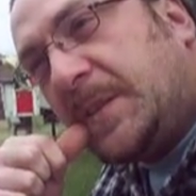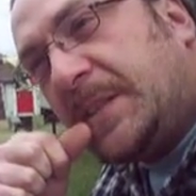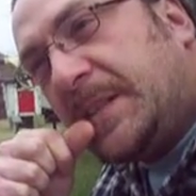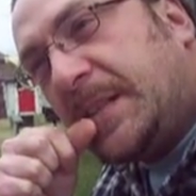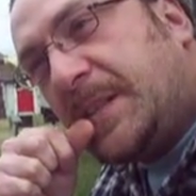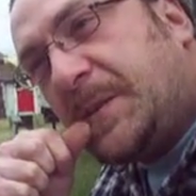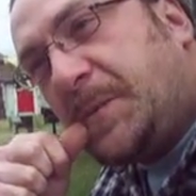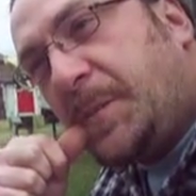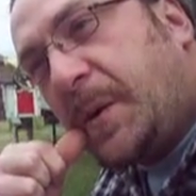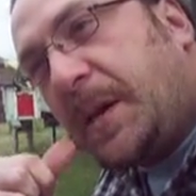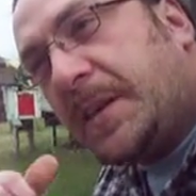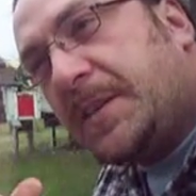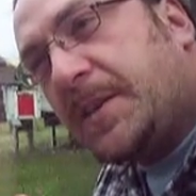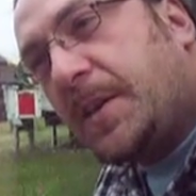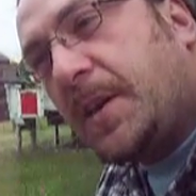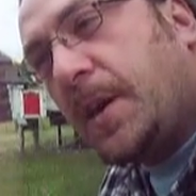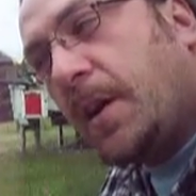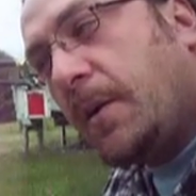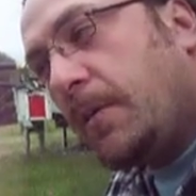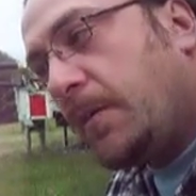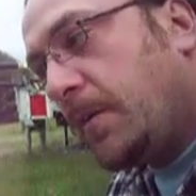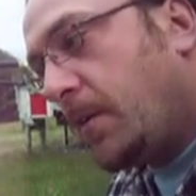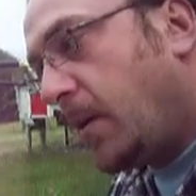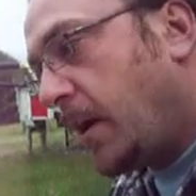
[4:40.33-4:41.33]
6 weeks
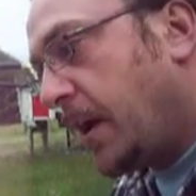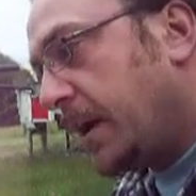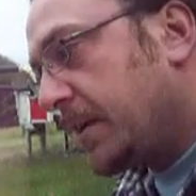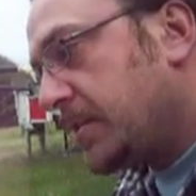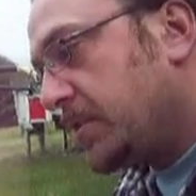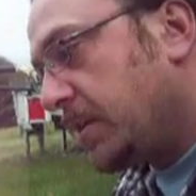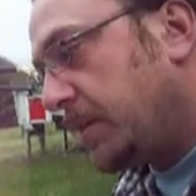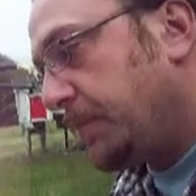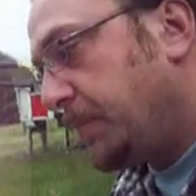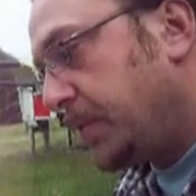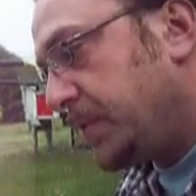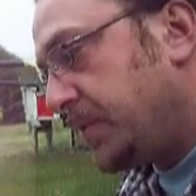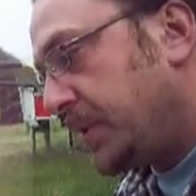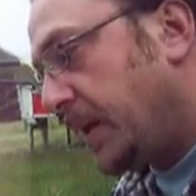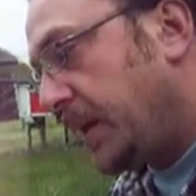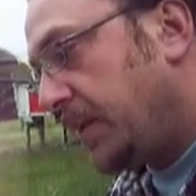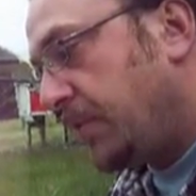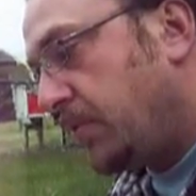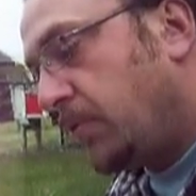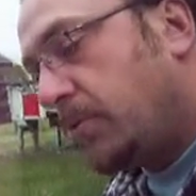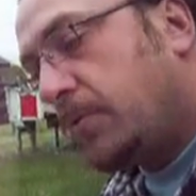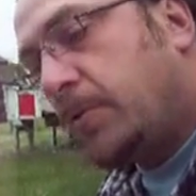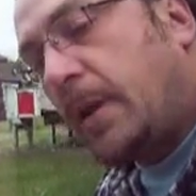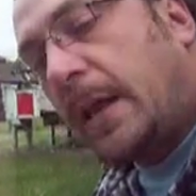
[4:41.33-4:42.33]
ago, I actually put
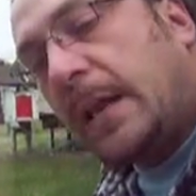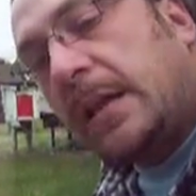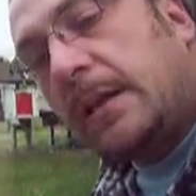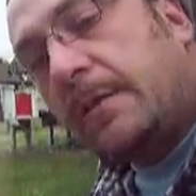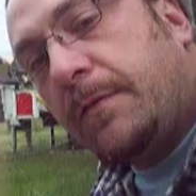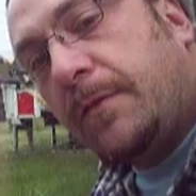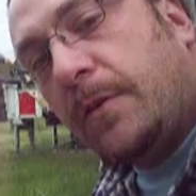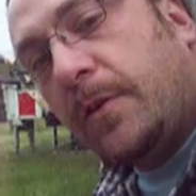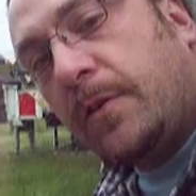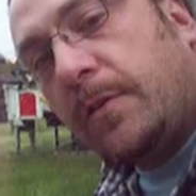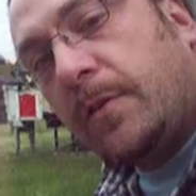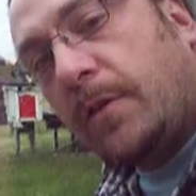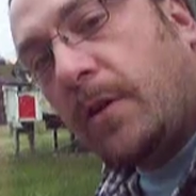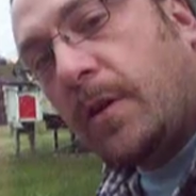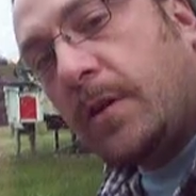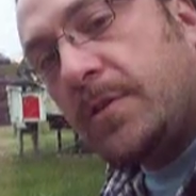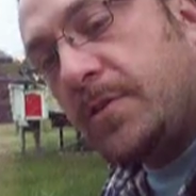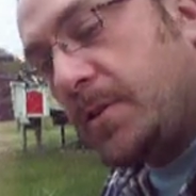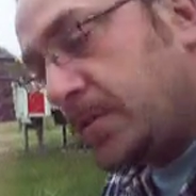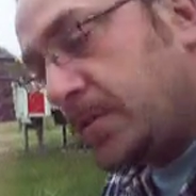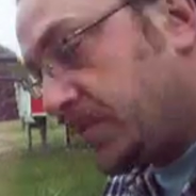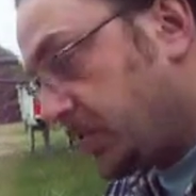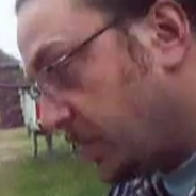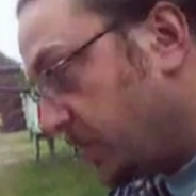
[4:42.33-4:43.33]
down organic
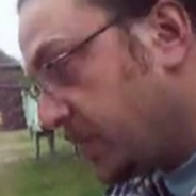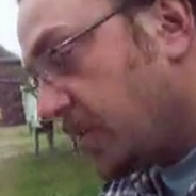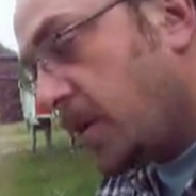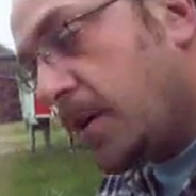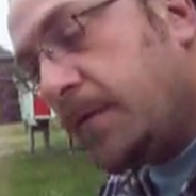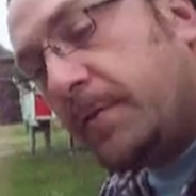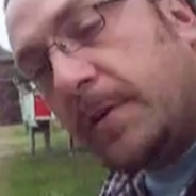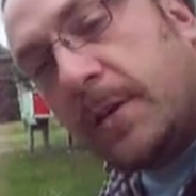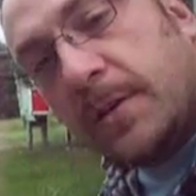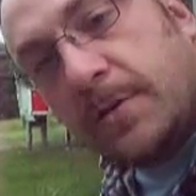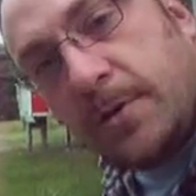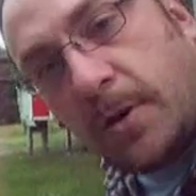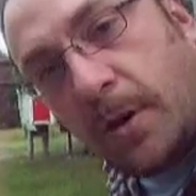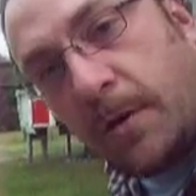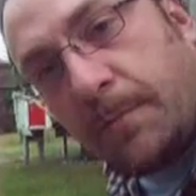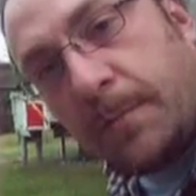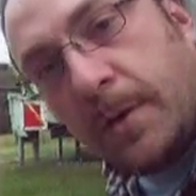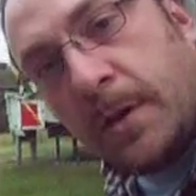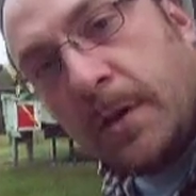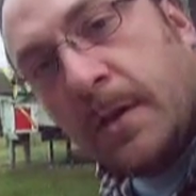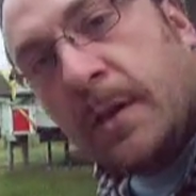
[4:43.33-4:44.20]
fertiliser just over the top.